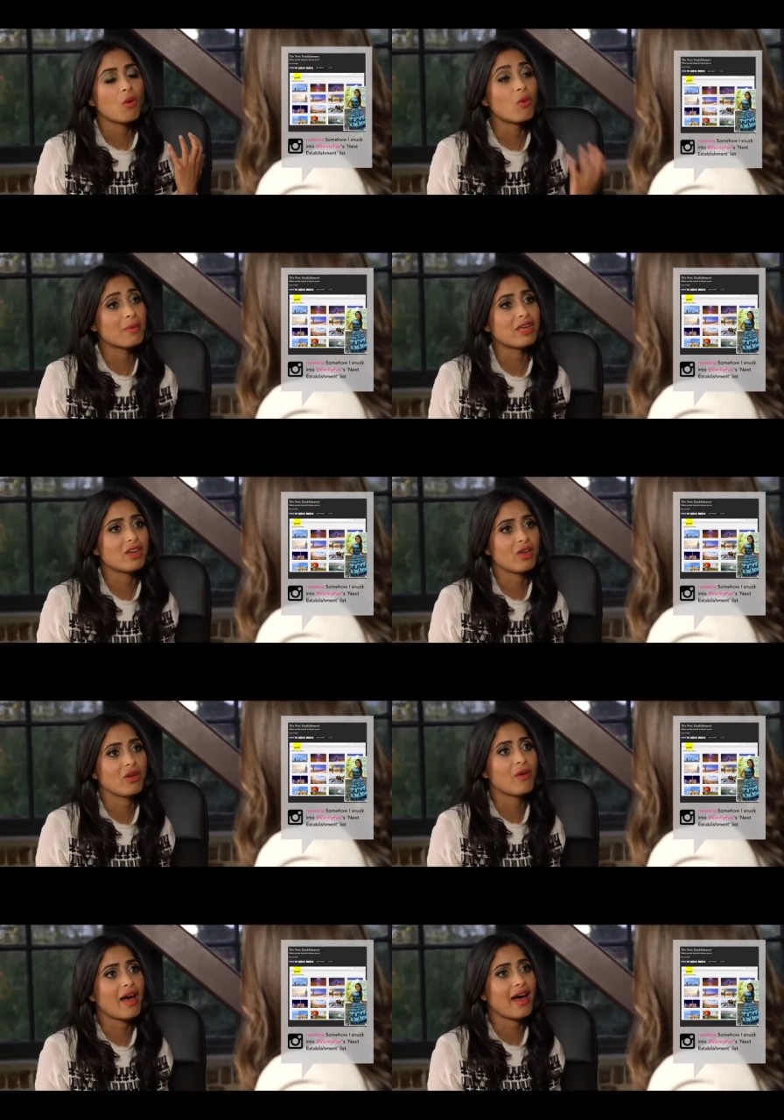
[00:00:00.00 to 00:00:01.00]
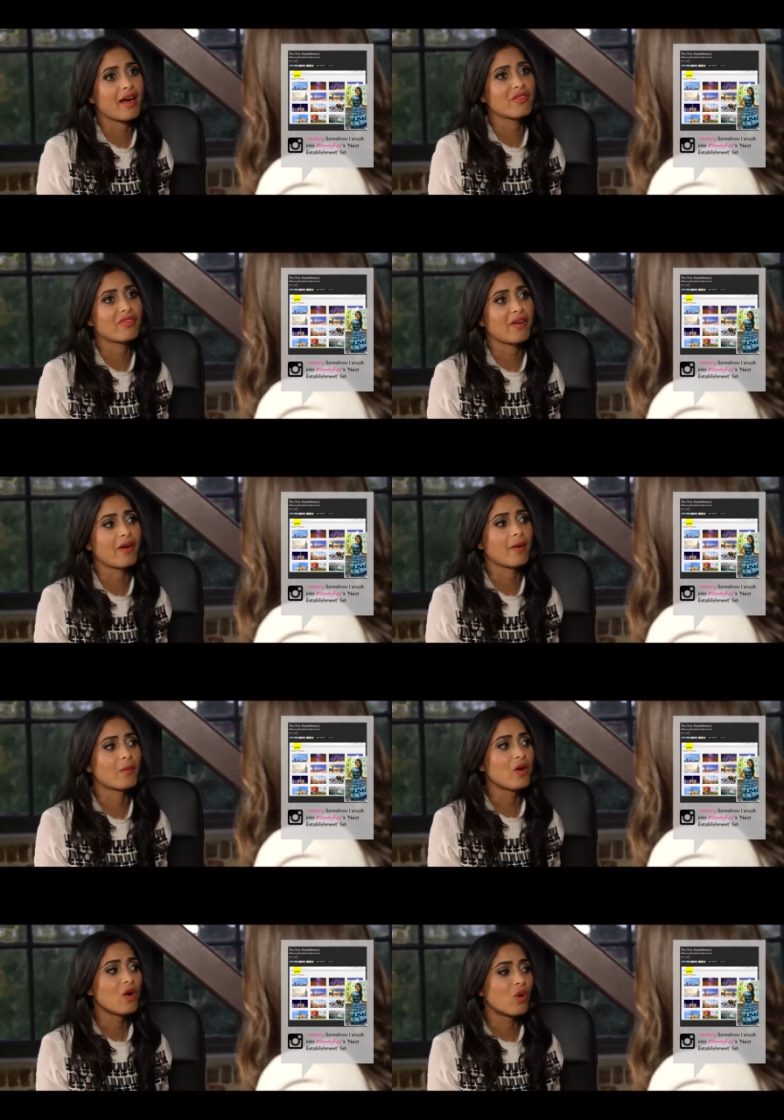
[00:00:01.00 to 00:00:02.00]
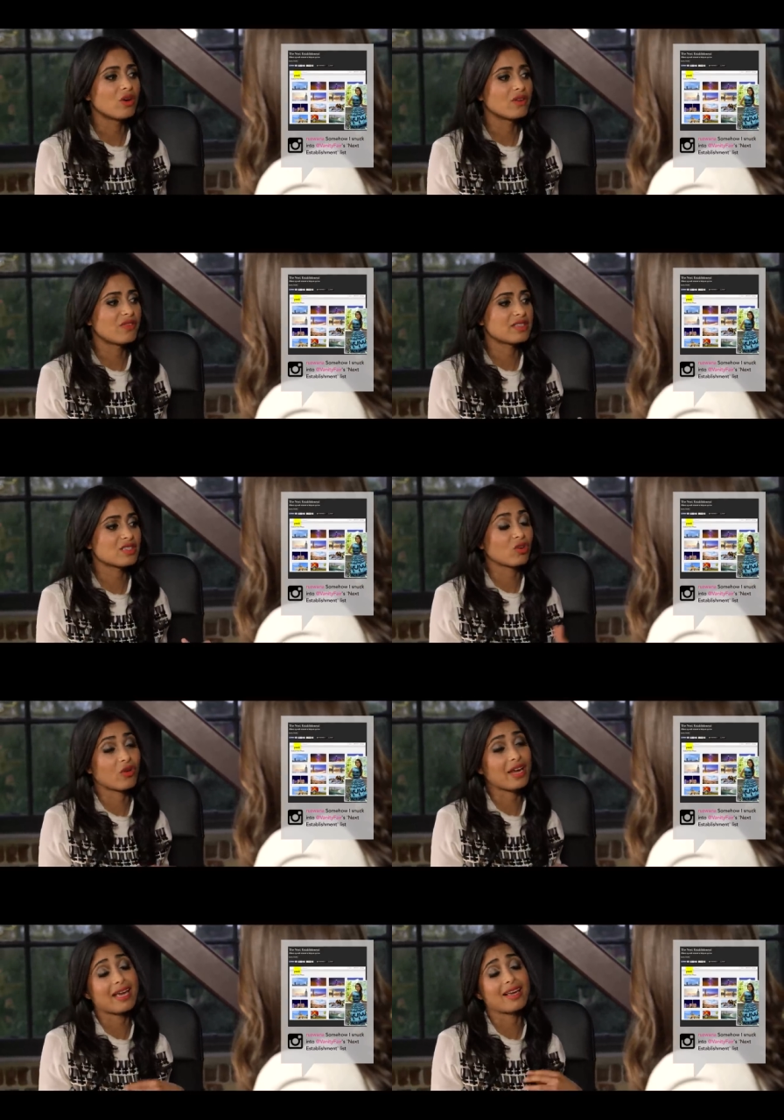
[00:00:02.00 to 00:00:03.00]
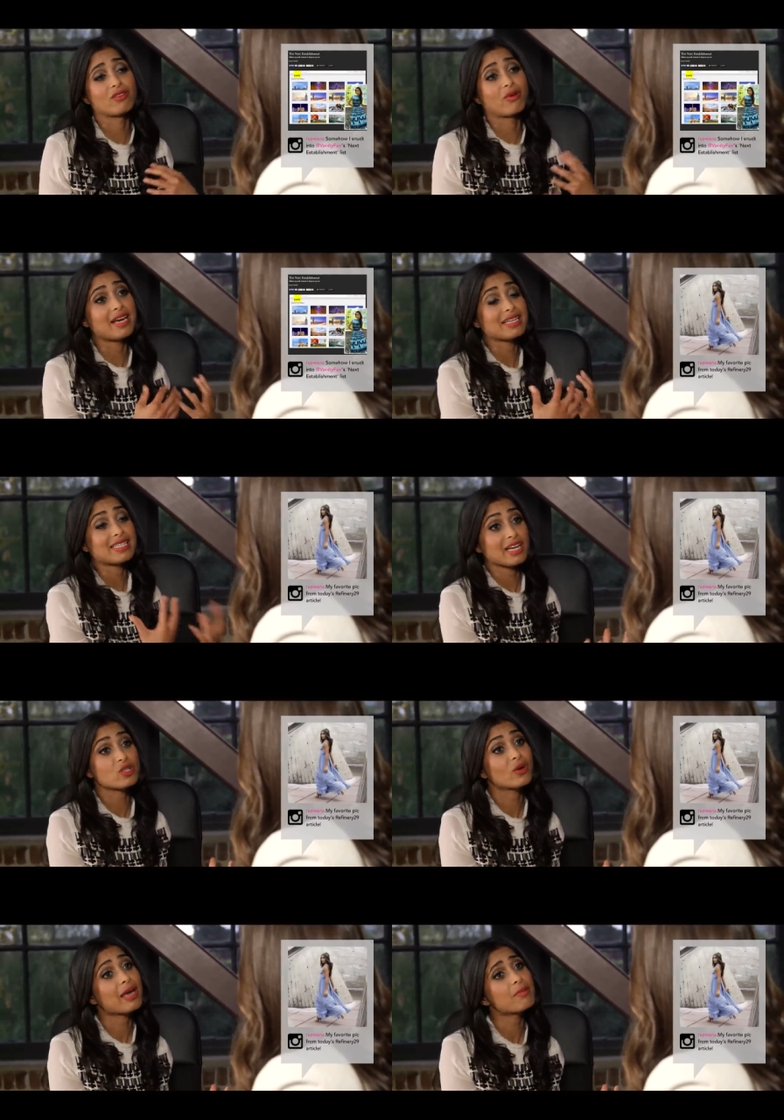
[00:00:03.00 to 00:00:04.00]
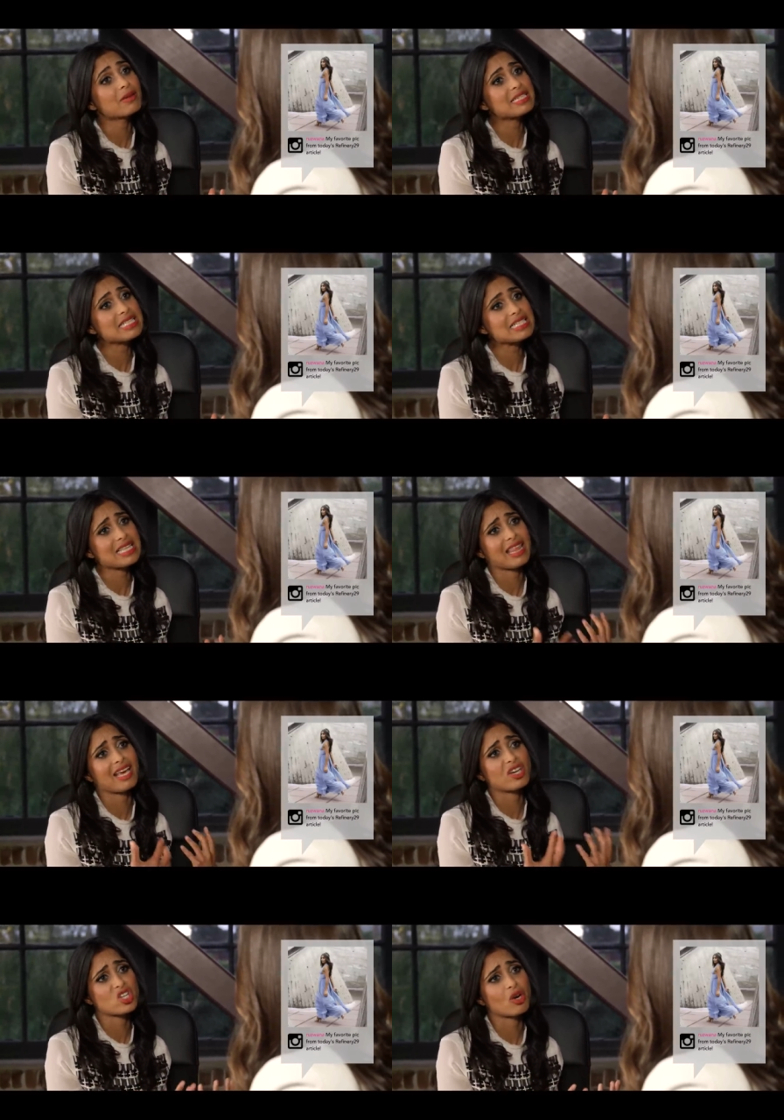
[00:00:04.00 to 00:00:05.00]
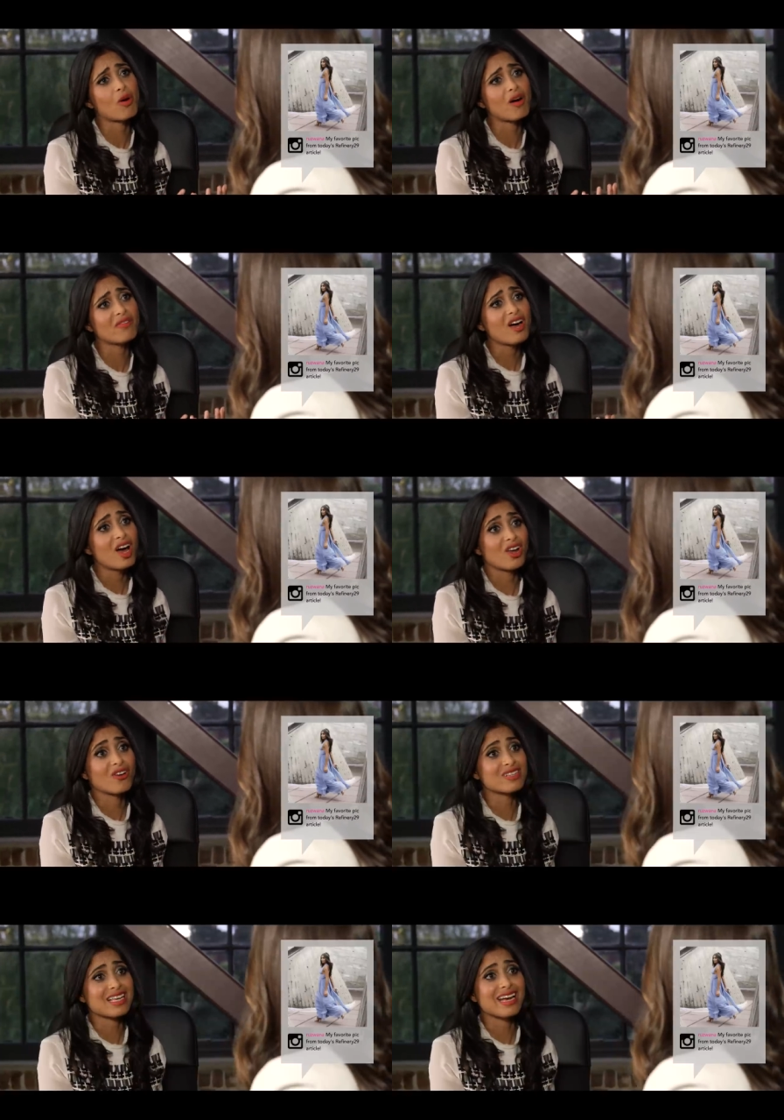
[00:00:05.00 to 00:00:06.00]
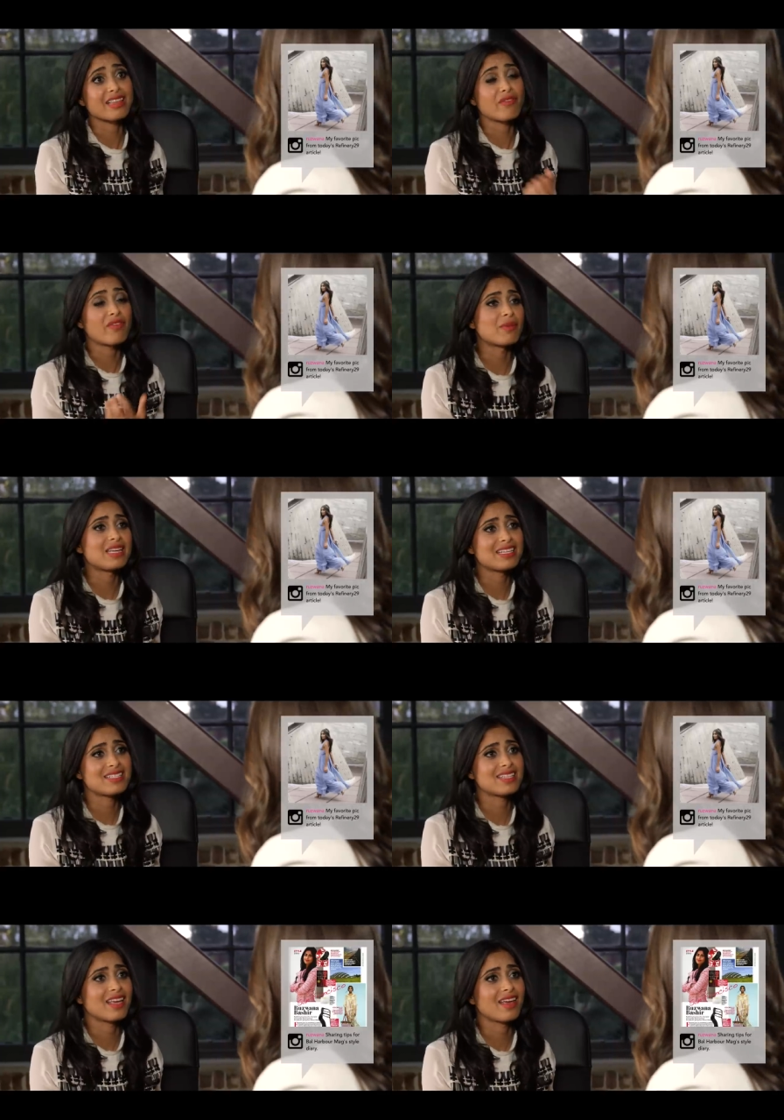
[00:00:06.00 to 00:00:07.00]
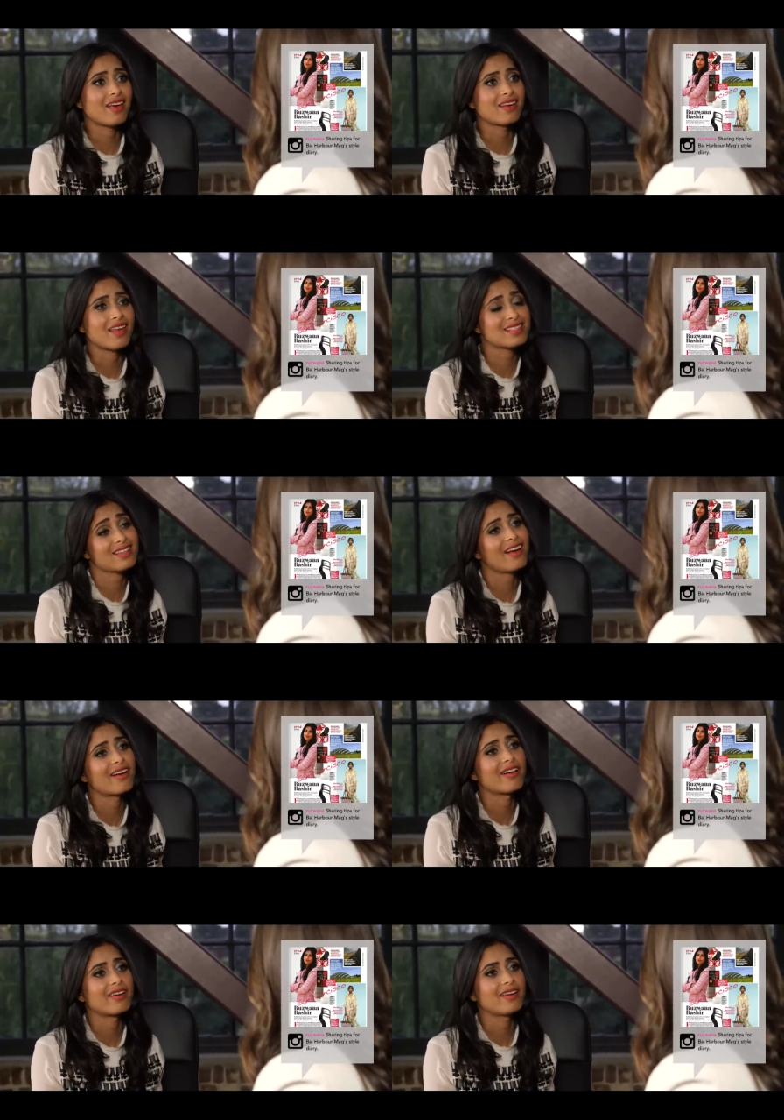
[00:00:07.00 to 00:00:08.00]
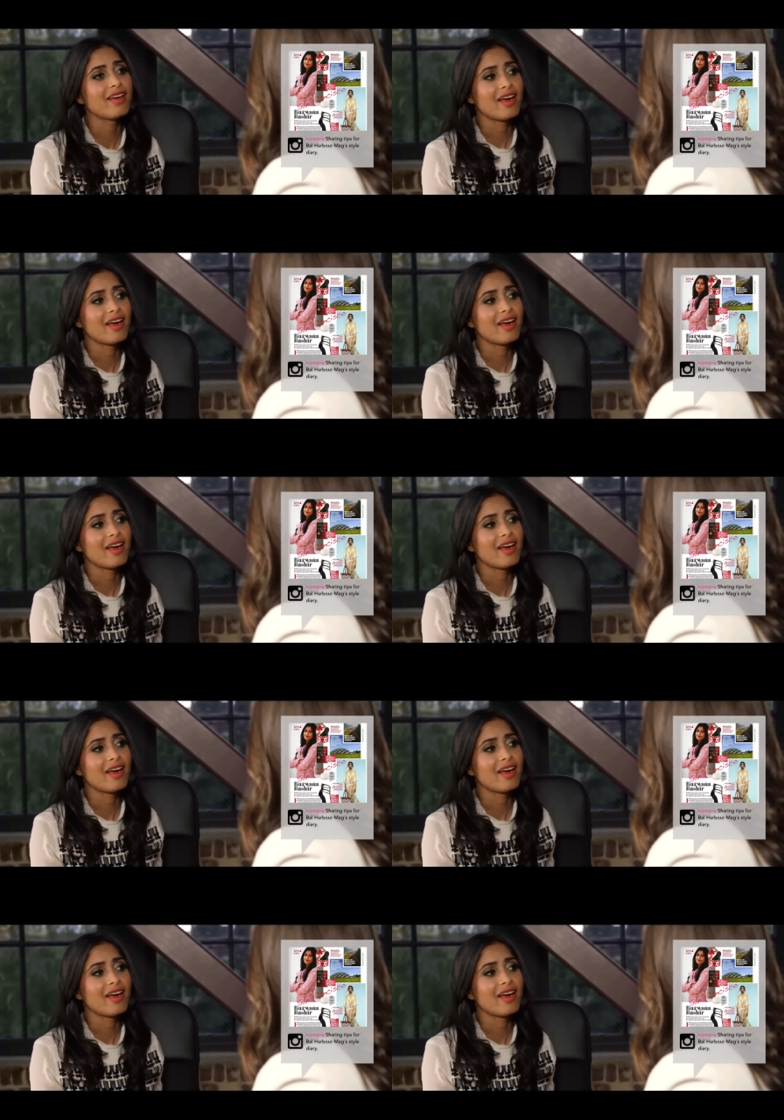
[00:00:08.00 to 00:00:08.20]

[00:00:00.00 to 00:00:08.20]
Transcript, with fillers: women who have um, all of this great, great intellectual capabilities that they can show off alongside their femininity and their style, and